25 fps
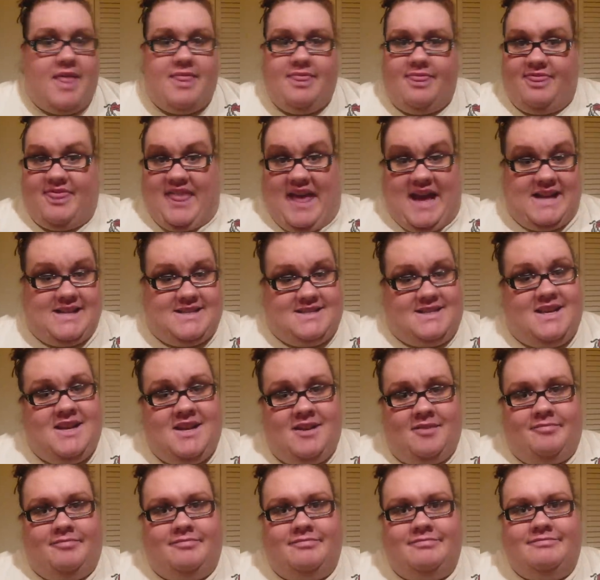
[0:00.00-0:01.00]
That's
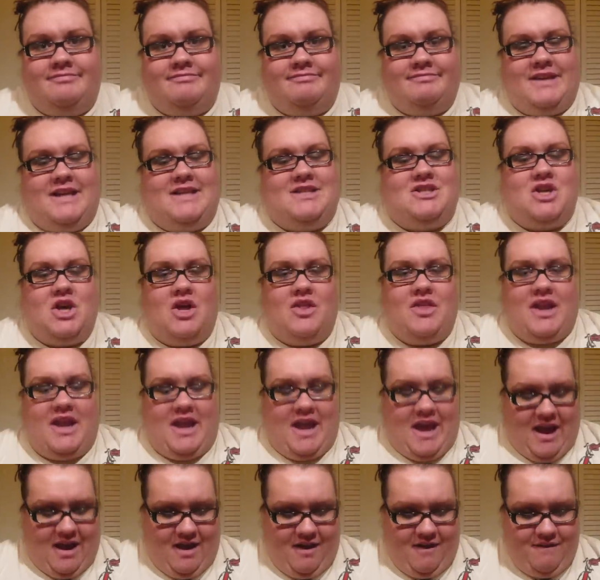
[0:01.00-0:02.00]
it. That's all that I
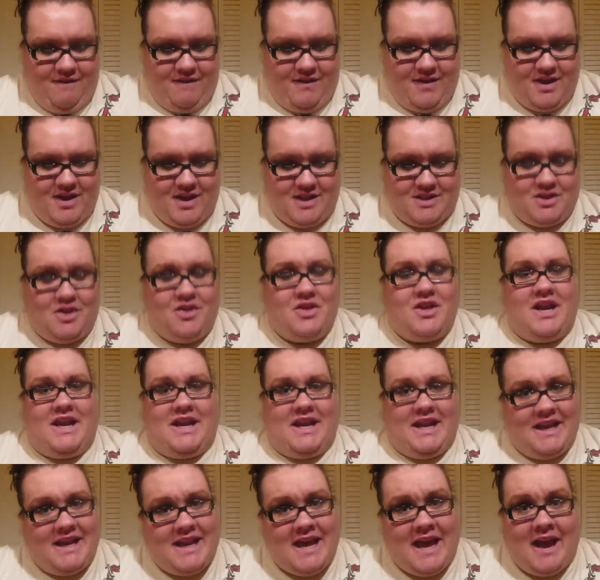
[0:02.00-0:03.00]
have. That's all that I
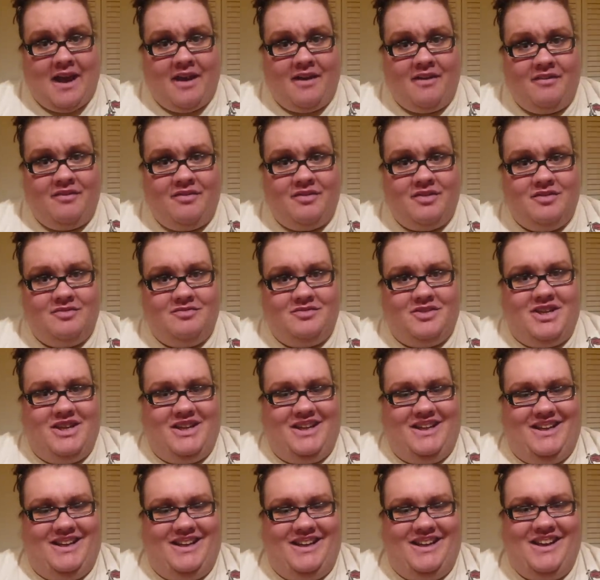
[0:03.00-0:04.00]
need to have
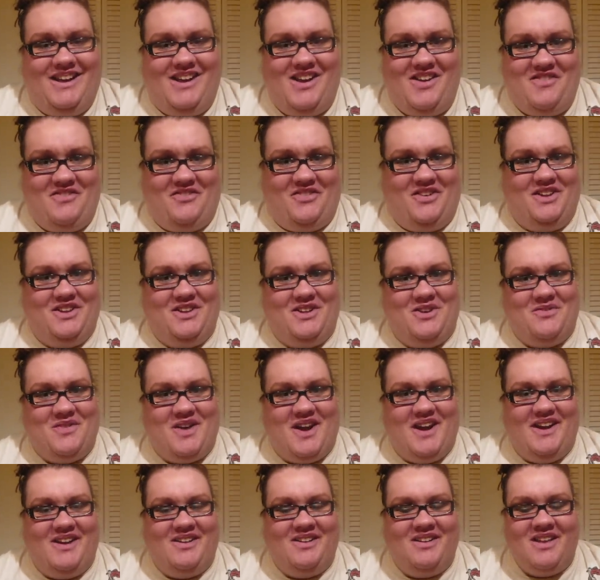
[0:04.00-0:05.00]
for a little
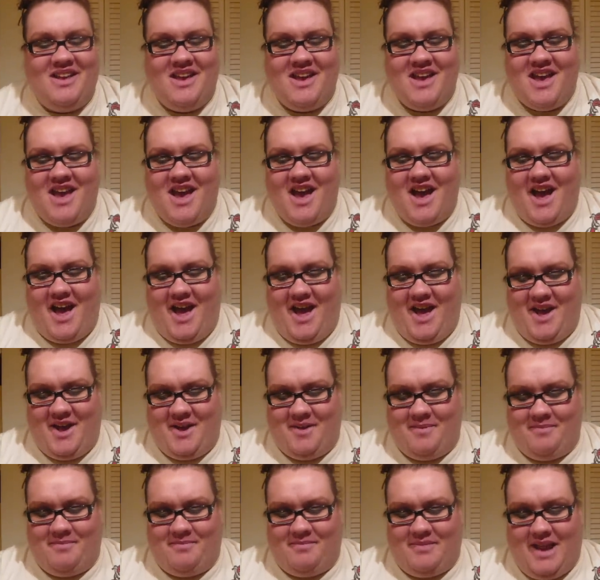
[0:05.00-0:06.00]
while.
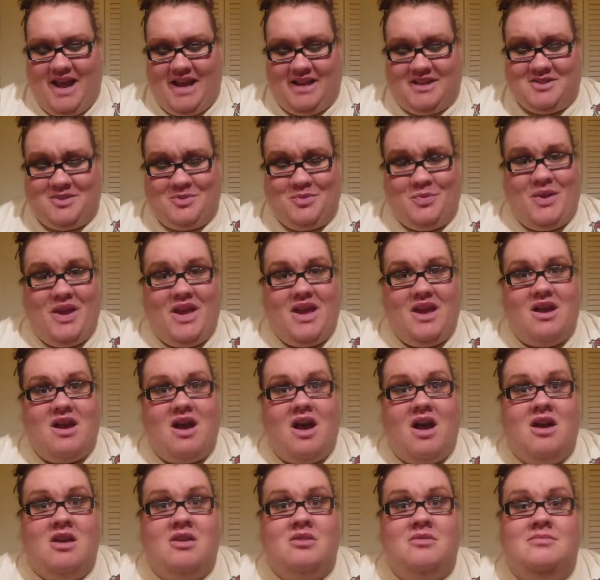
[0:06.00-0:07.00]
Next week
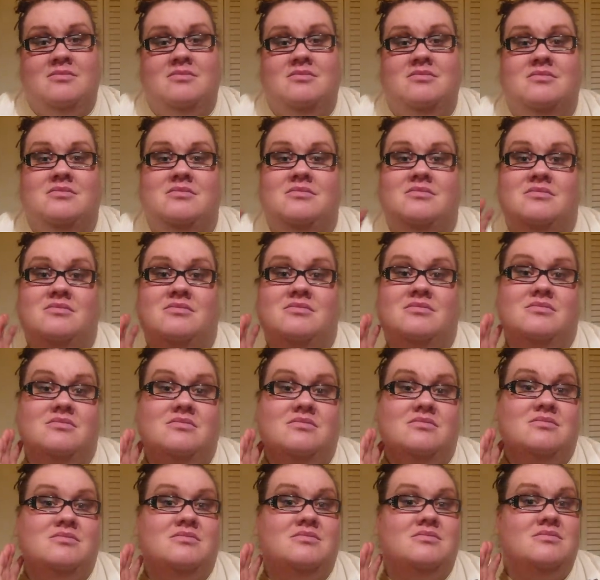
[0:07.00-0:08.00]

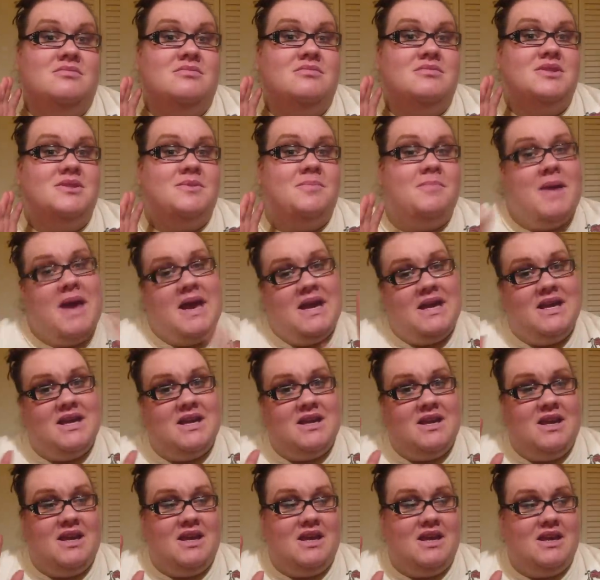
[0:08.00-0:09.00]
comes
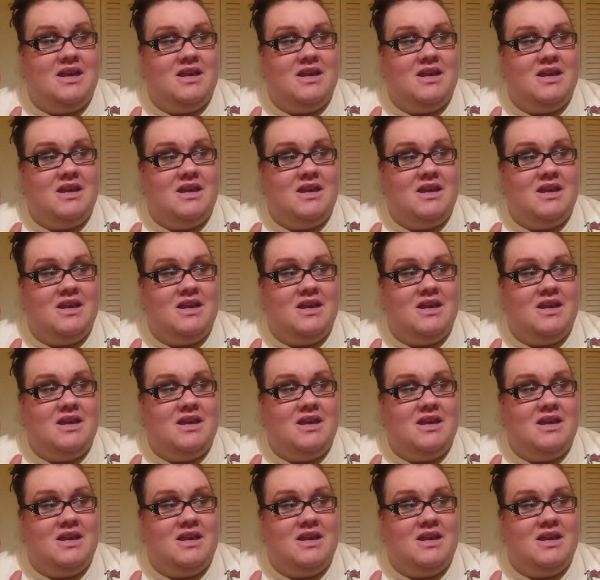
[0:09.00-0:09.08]
MAC